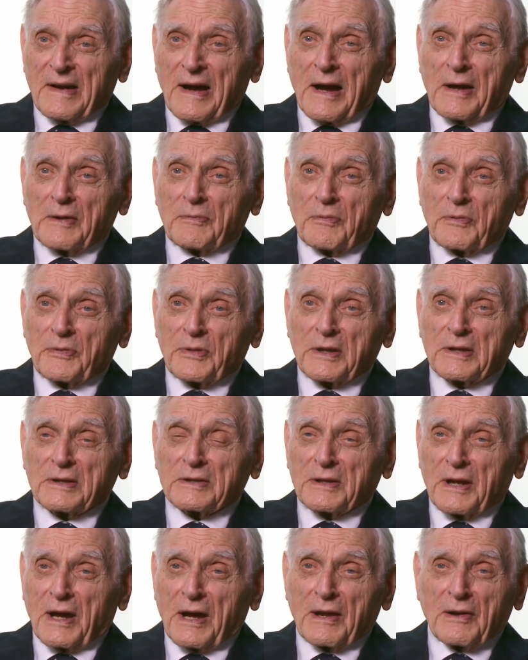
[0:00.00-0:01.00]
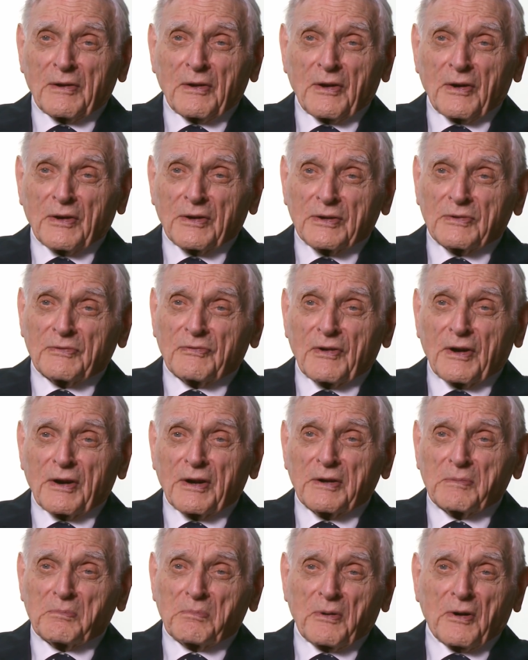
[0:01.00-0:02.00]
I think dialogue is
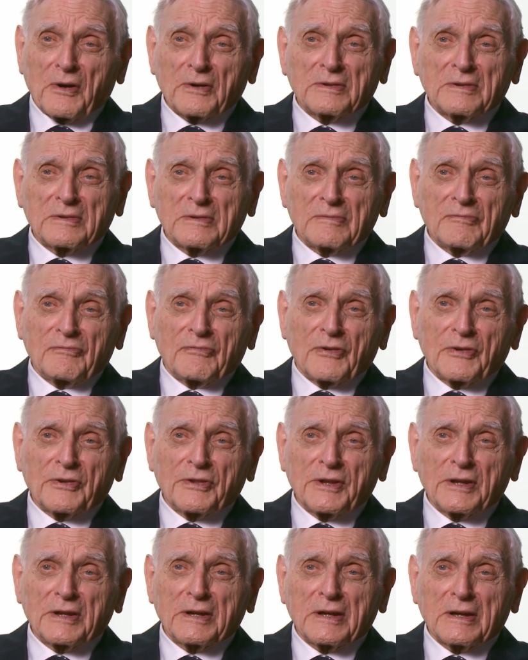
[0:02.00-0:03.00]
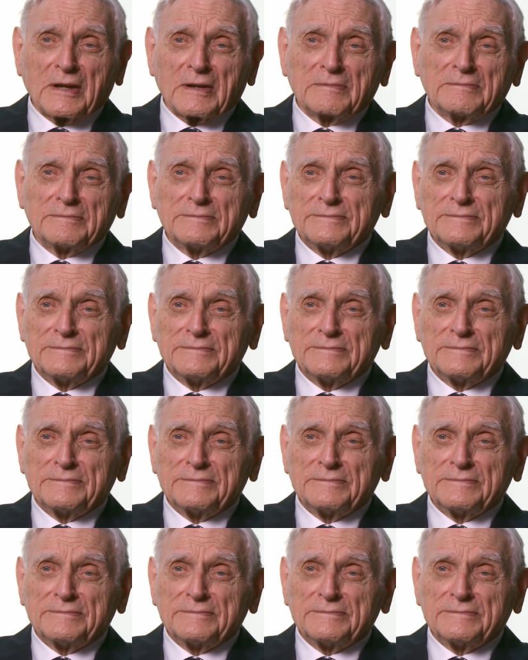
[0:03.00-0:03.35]
very important for thinking.